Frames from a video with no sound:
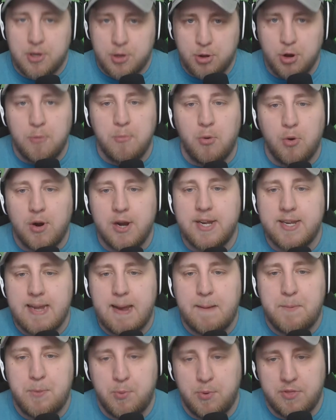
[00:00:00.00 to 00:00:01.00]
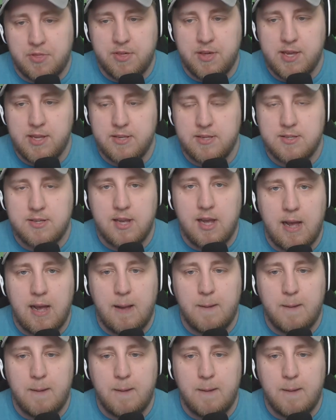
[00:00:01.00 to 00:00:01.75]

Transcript: go more in depth with these,